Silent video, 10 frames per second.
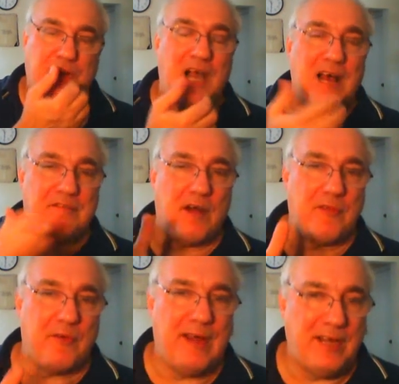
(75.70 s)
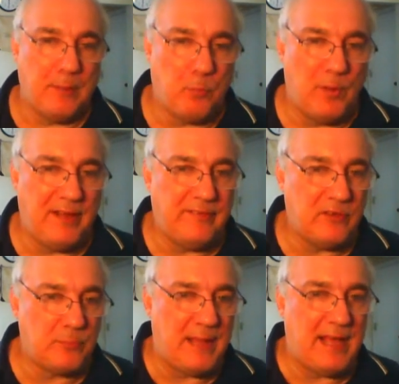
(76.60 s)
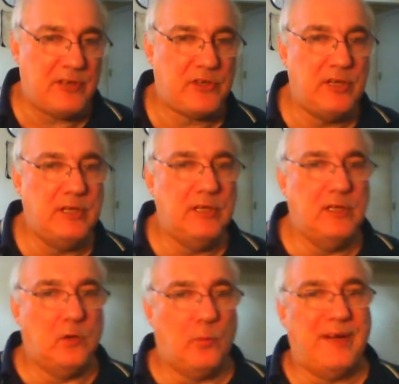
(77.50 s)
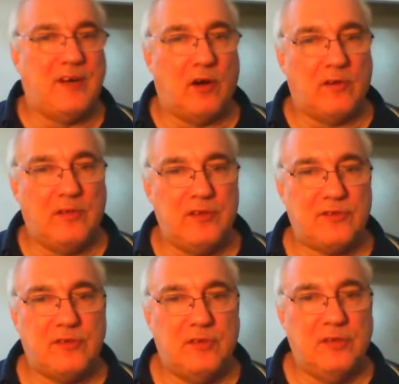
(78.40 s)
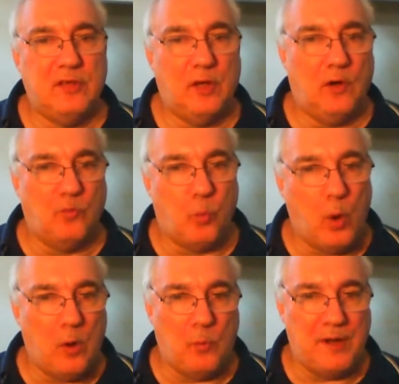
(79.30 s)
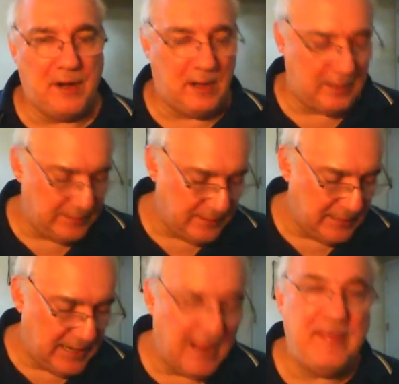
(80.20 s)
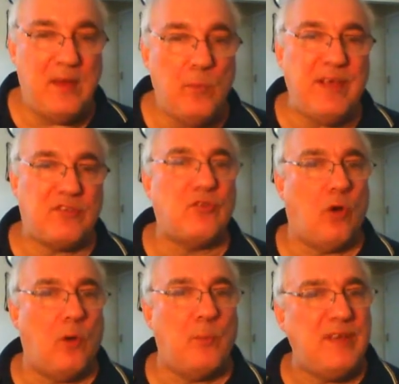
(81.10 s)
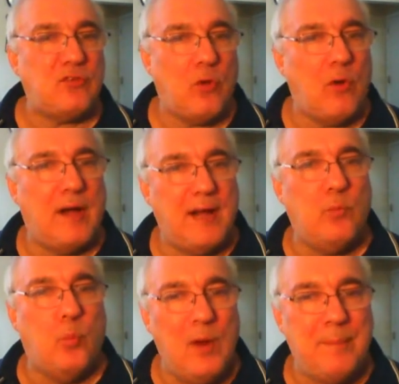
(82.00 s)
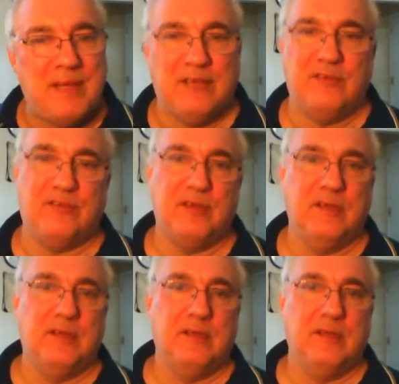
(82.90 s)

Godfather ended up winning this match regardless of what went on. And then we saw a women's